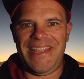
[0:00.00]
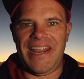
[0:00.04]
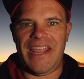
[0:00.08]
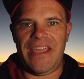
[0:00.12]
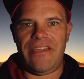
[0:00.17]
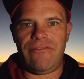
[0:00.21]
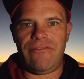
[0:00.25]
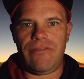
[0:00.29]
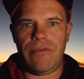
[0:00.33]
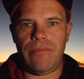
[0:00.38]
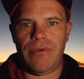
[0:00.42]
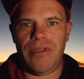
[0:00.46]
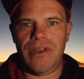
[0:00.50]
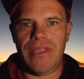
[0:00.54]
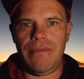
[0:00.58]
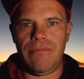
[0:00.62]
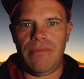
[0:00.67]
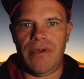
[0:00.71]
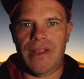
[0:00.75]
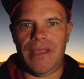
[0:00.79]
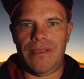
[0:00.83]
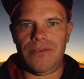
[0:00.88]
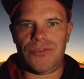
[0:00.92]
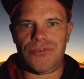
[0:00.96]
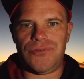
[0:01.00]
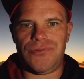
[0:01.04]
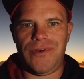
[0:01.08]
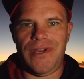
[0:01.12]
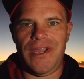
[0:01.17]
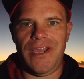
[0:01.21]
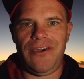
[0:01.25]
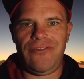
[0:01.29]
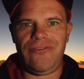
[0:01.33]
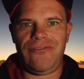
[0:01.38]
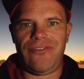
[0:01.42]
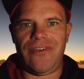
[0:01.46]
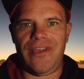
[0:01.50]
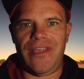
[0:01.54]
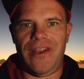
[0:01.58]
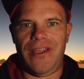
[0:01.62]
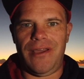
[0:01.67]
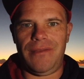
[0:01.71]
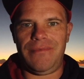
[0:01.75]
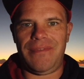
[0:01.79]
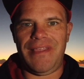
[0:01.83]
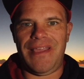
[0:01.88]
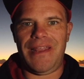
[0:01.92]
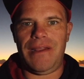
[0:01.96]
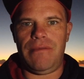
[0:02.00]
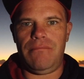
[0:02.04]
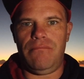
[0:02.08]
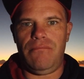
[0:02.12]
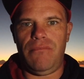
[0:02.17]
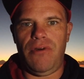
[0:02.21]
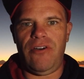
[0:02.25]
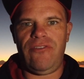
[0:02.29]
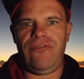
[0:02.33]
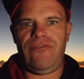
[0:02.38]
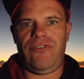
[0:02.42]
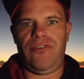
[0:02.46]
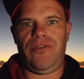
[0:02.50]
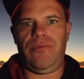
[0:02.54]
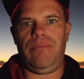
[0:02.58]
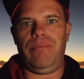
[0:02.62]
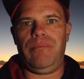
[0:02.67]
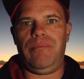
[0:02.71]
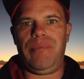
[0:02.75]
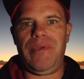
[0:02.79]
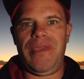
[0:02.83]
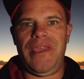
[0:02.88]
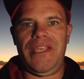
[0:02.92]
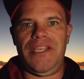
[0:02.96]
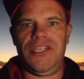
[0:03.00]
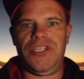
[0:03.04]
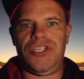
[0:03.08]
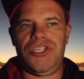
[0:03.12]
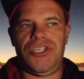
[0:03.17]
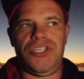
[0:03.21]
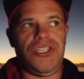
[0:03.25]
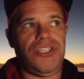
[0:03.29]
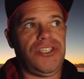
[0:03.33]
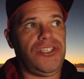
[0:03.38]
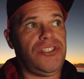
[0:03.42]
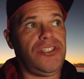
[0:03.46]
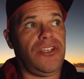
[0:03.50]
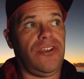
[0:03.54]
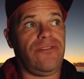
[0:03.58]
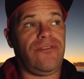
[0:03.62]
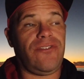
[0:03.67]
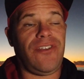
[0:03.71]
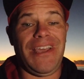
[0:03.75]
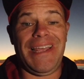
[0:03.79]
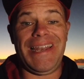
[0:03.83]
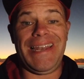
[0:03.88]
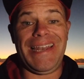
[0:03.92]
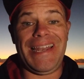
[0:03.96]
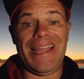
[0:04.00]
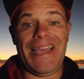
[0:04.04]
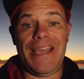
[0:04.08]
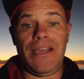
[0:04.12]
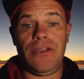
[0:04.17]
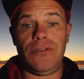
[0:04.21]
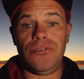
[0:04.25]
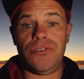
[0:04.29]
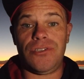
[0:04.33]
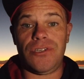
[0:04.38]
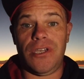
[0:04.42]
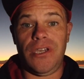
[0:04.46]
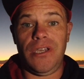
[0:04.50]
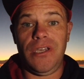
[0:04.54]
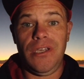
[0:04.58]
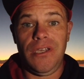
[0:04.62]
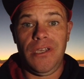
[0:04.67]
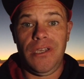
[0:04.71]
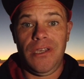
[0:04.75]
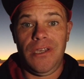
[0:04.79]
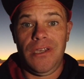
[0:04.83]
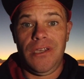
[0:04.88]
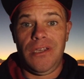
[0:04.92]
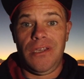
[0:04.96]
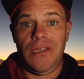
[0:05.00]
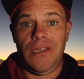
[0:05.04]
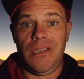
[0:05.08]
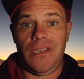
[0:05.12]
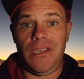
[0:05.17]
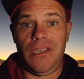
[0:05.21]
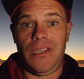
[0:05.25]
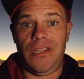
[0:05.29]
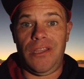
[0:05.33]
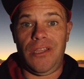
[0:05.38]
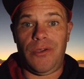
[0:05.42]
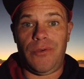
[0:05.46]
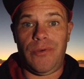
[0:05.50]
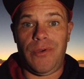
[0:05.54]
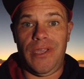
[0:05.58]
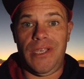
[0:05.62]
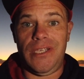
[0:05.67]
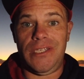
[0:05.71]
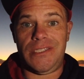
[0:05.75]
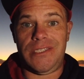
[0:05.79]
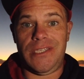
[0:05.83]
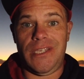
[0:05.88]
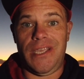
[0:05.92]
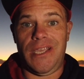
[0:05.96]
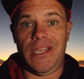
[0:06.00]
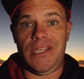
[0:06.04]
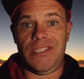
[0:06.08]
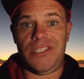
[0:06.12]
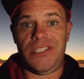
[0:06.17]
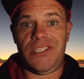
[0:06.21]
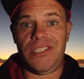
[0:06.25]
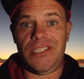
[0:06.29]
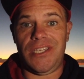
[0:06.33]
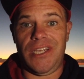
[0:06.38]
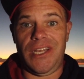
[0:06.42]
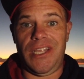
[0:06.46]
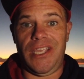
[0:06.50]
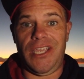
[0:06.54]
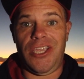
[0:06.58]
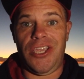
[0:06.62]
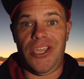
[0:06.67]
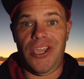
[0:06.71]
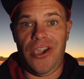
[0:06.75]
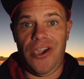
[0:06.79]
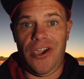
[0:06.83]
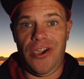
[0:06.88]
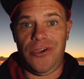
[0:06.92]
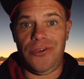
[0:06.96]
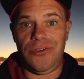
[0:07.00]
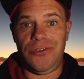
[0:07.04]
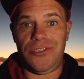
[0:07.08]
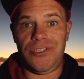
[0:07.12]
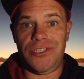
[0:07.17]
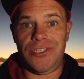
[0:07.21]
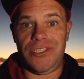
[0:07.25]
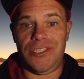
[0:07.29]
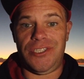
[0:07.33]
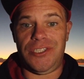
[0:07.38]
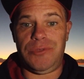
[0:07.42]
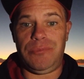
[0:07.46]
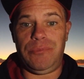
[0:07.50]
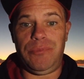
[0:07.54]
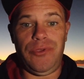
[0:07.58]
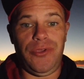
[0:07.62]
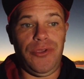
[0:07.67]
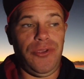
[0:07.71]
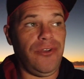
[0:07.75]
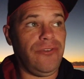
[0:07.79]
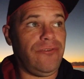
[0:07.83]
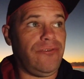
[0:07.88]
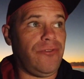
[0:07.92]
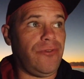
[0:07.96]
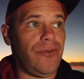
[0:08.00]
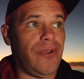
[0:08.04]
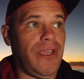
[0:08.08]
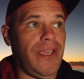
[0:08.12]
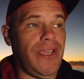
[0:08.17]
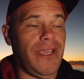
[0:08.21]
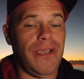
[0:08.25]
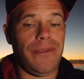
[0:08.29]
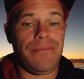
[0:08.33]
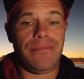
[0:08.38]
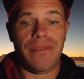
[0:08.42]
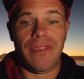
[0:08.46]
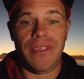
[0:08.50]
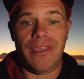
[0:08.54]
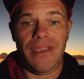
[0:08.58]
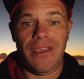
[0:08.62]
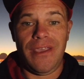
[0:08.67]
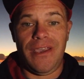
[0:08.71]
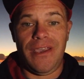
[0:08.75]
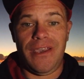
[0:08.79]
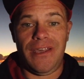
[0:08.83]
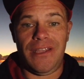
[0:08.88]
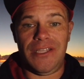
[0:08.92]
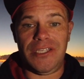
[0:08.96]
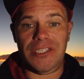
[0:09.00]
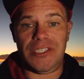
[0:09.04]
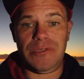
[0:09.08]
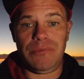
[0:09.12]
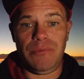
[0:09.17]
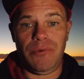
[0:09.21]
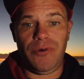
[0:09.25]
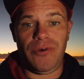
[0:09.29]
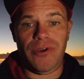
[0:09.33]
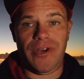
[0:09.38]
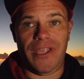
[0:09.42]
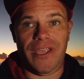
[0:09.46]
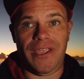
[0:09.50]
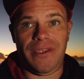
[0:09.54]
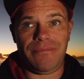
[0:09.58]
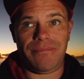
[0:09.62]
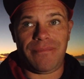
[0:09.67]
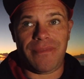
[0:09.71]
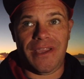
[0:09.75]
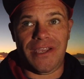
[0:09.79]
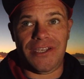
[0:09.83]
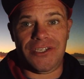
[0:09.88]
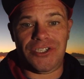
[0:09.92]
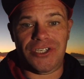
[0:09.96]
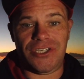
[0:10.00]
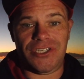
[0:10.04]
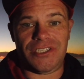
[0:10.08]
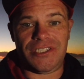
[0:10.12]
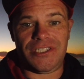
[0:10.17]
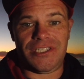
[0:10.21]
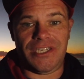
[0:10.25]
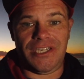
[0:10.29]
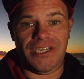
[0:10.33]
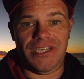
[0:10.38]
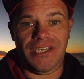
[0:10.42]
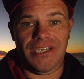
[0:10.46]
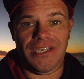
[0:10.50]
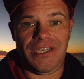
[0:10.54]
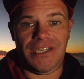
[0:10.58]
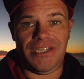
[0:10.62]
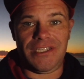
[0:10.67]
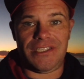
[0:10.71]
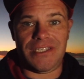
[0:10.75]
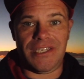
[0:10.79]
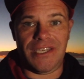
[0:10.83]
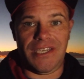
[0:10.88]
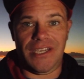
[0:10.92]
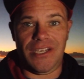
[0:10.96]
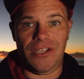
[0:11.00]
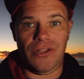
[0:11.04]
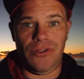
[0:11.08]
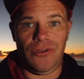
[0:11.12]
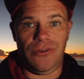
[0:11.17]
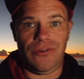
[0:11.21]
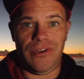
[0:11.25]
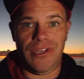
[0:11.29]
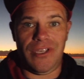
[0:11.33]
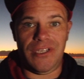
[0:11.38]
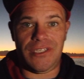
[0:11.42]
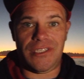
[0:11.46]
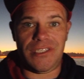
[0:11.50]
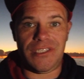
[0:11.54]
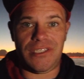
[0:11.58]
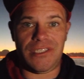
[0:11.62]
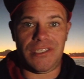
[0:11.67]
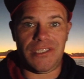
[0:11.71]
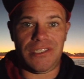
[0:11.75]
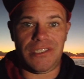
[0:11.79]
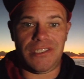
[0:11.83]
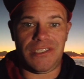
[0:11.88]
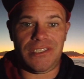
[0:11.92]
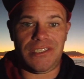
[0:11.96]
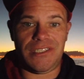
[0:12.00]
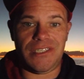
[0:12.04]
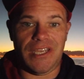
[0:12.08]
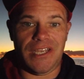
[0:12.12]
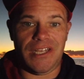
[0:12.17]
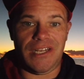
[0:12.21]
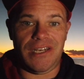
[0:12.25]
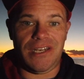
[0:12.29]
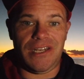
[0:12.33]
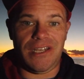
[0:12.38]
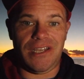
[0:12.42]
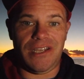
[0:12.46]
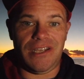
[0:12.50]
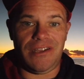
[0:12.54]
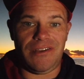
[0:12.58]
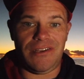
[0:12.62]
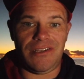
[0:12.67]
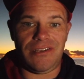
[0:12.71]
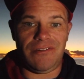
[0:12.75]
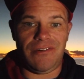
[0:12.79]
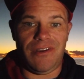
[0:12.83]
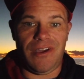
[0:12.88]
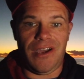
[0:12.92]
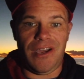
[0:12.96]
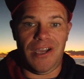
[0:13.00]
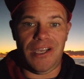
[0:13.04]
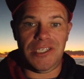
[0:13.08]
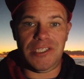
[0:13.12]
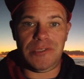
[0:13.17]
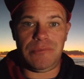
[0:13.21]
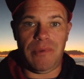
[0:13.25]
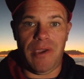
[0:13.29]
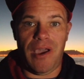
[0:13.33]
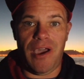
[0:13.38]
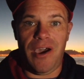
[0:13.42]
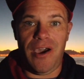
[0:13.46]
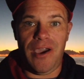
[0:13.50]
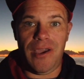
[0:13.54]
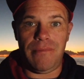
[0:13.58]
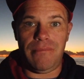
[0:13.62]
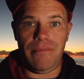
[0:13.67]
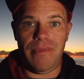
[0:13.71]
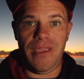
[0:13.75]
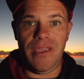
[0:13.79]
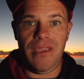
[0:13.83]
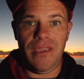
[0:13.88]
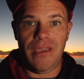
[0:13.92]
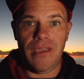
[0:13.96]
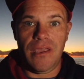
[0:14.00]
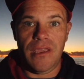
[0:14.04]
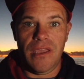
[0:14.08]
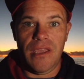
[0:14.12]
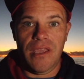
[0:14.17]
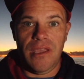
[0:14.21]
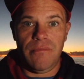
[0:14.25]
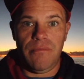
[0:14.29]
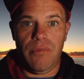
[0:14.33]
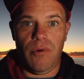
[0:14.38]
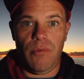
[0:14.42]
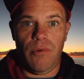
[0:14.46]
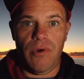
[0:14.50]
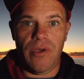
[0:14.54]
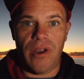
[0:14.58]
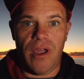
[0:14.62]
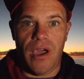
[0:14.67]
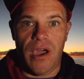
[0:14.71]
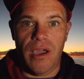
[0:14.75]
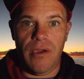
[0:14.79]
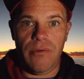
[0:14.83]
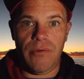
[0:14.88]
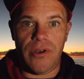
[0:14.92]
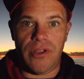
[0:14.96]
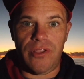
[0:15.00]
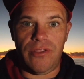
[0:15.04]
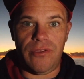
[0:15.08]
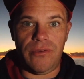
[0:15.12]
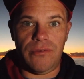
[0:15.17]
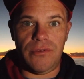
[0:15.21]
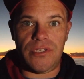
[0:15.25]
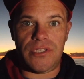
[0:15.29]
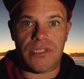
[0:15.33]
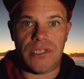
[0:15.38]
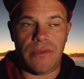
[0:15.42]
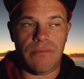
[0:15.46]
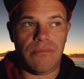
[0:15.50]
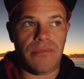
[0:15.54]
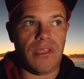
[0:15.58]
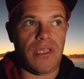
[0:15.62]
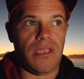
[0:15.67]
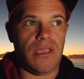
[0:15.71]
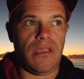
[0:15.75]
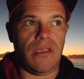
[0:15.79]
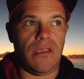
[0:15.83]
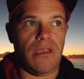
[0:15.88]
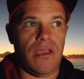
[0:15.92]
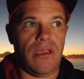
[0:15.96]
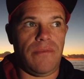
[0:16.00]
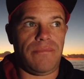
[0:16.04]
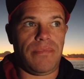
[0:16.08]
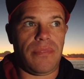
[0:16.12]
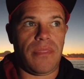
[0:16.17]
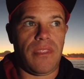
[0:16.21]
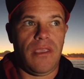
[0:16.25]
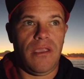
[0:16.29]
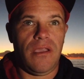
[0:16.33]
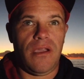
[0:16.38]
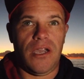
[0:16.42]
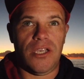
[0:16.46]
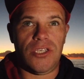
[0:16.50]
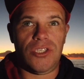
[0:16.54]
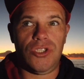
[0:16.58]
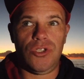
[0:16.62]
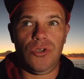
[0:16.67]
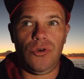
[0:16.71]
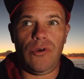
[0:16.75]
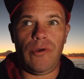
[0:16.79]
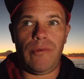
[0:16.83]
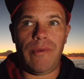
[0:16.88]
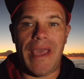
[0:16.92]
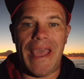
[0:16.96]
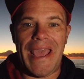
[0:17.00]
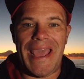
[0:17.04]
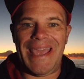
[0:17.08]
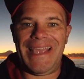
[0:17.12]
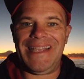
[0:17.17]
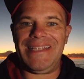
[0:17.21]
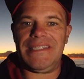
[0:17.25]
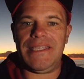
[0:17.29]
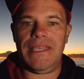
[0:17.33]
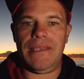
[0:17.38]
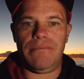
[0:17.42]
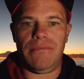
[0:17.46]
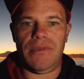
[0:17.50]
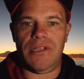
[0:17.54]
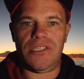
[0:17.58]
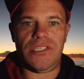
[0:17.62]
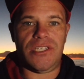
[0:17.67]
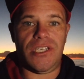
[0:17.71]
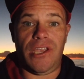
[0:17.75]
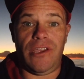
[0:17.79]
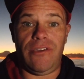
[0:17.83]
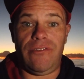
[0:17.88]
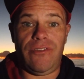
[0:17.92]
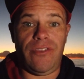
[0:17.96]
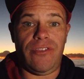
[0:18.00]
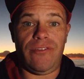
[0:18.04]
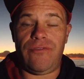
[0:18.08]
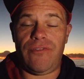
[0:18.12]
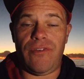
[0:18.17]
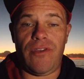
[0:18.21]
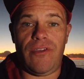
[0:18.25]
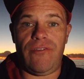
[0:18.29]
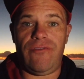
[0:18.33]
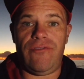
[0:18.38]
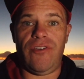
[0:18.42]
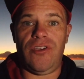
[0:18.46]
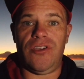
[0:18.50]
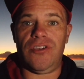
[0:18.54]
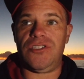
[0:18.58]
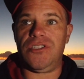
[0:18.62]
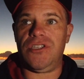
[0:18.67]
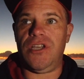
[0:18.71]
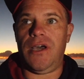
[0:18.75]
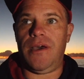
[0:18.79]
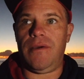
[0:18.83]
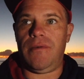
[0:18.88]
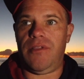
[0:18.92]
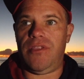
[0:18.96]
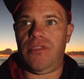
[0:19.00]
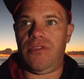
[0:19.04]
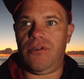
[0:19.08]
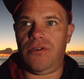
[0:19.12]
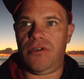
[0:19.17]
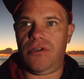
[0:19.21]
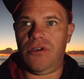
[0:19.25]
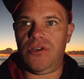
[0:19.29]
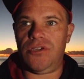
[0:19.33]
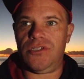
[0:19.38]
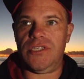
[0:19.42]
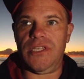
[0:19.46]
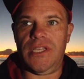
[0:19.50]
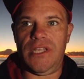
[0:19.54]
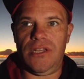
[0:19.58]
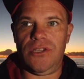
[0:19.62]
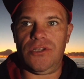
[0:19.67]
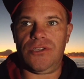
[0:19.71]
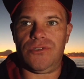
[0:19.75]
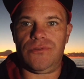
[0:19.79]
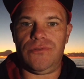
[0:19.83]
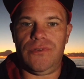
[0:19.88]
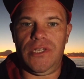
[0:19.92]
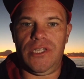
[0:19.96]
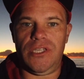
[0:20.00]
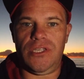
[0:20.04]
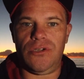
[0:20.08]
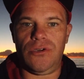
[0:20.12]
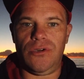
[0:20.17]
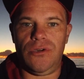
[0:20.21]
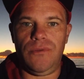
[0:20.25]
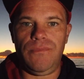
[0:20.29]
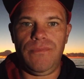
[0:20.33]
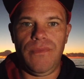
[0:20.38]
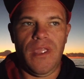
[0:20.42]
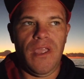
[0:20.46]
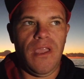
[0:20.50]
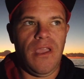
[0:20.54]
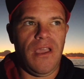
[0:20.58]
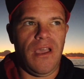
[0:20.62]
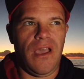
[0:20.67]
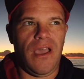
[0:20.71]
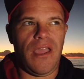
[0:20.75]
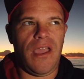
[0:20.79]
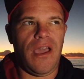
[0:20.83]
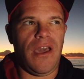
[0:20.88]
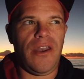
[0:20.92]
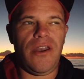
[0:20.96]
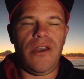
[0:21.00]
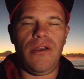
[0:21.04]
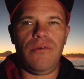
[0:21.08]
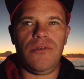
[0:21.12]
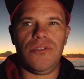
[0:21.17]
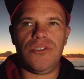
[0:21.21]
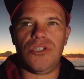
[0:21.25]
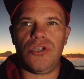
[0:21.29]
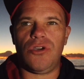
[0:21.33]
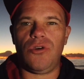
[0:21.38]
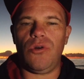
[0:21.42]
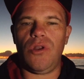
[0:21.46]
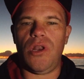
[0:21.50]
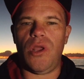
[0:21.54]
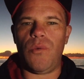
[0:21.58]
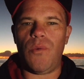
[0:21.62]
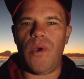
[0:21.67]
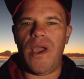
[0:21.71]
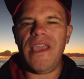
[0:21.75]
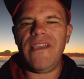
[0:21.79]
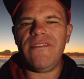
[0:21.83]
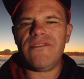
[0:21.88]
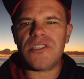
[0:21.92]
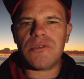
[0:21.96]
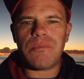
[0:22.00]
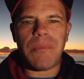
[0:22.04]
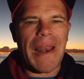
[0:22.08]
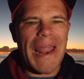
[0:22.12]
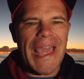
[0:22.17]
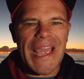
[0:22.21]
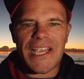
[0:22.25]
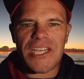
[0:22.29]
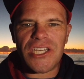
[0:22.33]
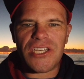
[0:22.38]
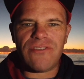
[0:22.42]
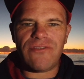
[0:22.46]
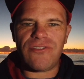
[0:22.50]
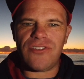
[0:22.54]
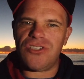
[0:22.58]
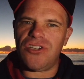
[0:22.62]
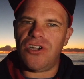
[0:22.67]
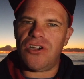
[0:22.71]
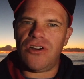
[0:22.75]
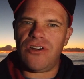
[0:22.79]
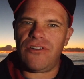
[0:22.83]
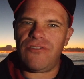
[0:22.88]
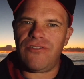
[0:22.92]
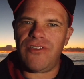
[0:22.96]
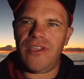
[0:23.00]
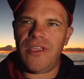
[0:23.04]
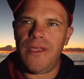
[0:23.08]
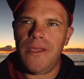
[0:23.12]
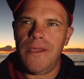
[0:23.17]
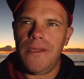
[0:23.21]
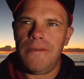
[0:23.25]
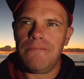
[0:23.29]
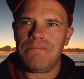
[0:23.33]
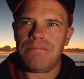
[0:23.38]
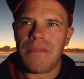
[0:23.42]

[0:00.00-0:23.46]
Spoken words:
G'day everybody, my name's Ralph and I'm down at Moffat Beach just off Caloundra in the Queensland sunny coast. It's beautiful here. And this morning, as you can see, it's a glorious sunrise behind me. But what I want to do is something I saw about 18 months ago for the very first time. I thought, gosh, that looks really cool. I don't know what to call it, wave splash photography.